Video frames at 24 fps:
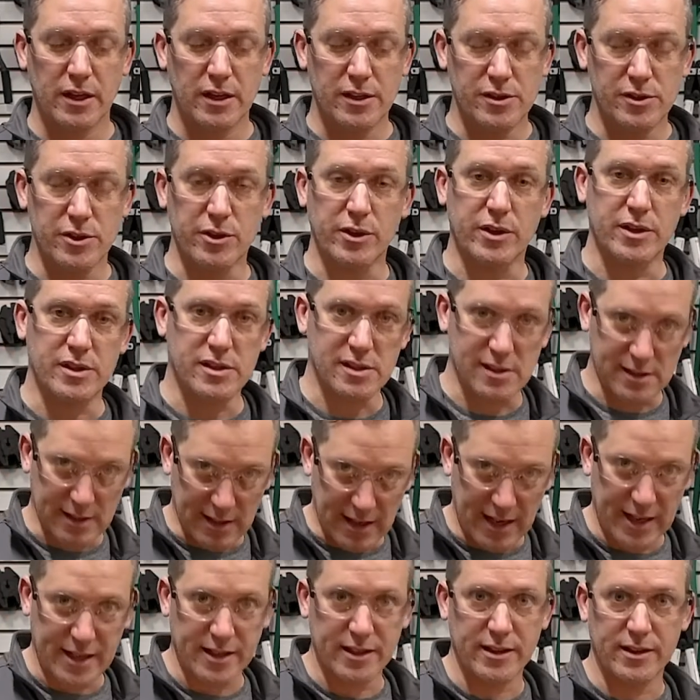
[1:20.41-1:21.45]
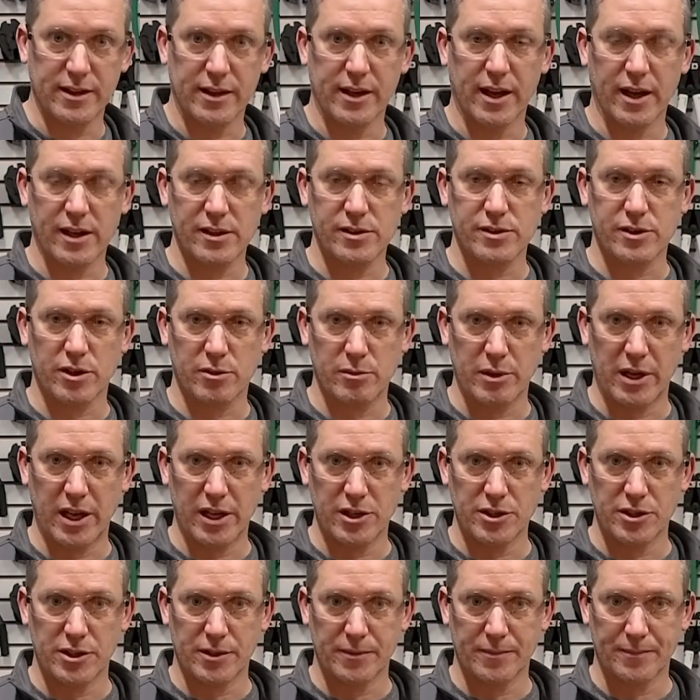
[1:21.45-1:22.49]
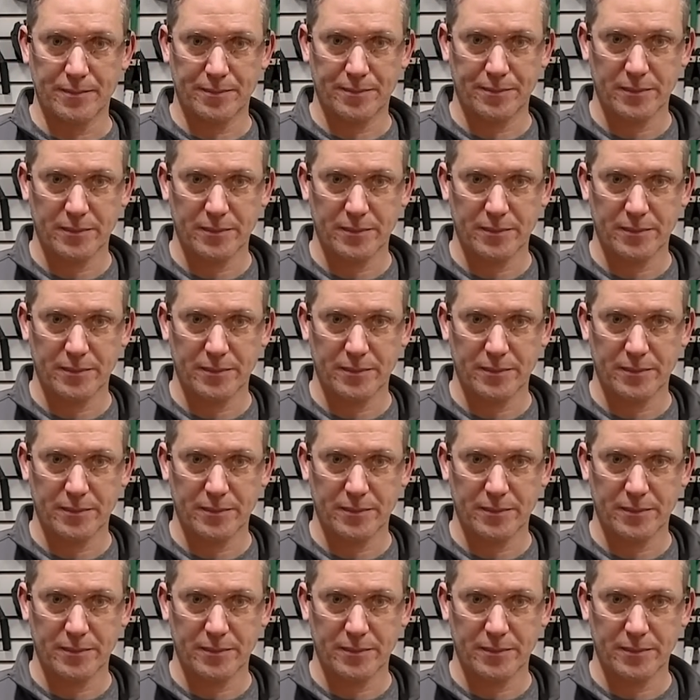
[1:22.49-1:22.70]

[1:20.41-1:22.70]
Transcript: So you can slide to the next termination.